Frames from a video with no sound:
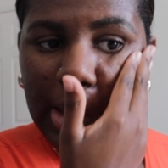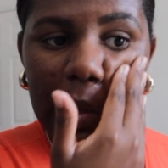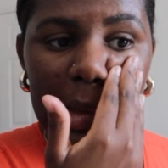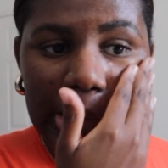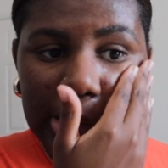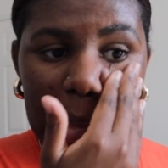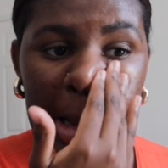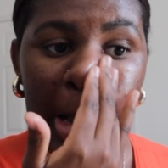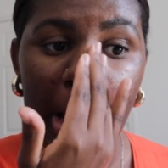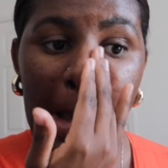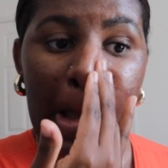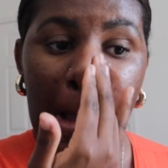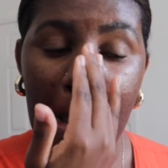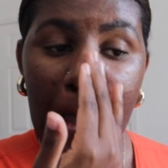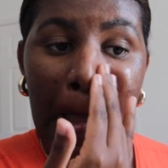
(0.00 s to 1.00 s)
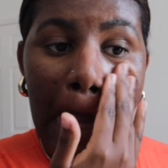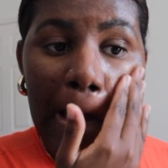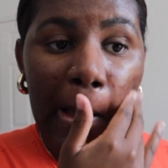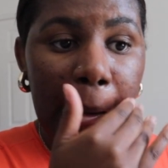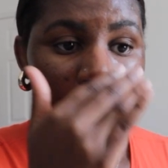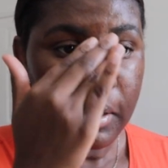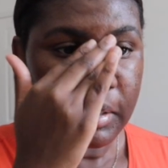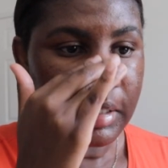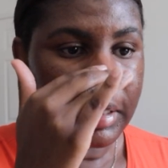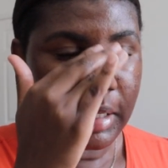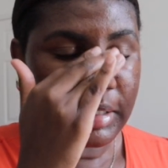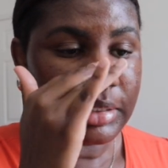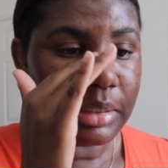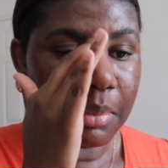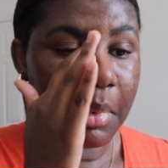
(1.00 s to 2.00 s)
is the
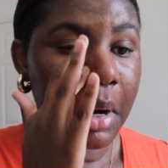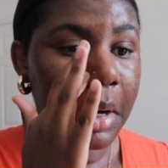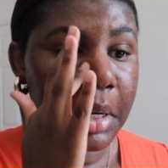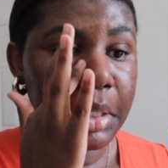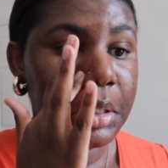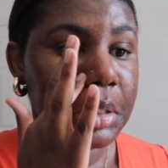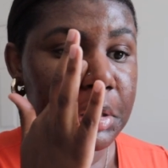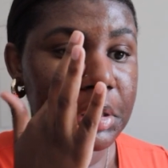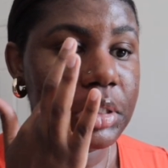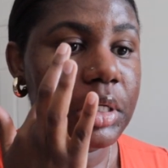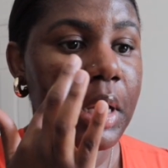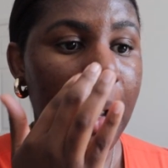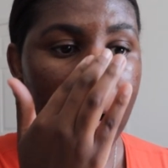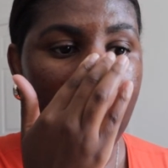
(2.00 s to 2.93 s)
Danessa Myricks